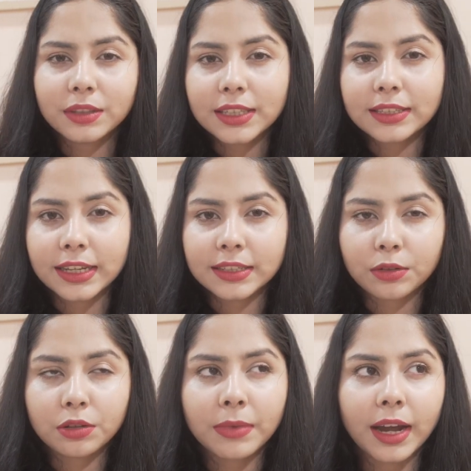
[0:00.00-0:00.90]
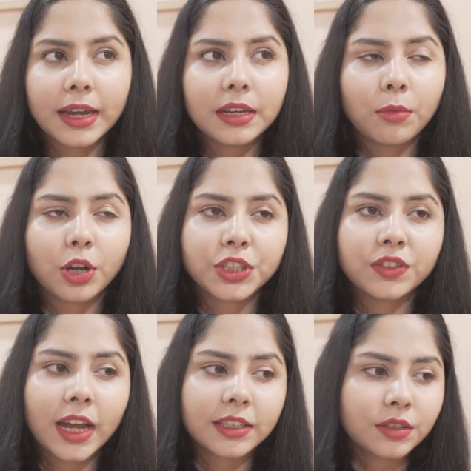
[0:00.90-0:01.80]
These days I don't mind
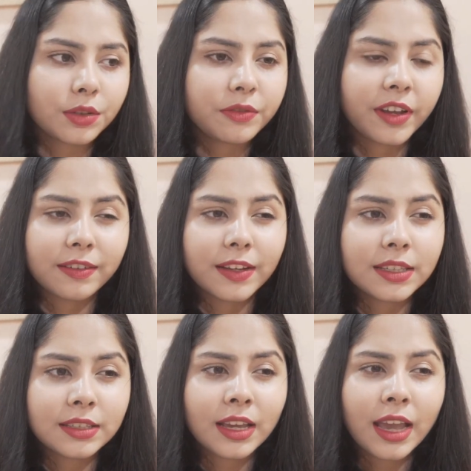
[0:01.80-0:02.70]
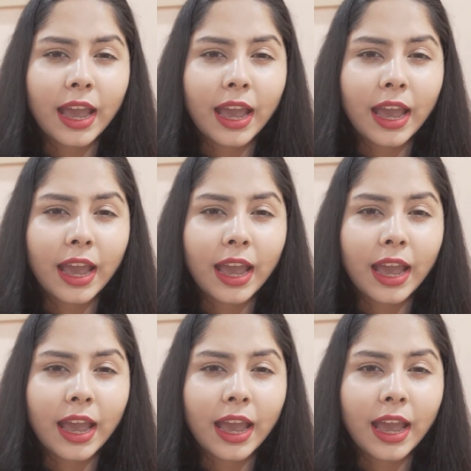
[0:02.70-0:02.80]
moisturizers with fragrance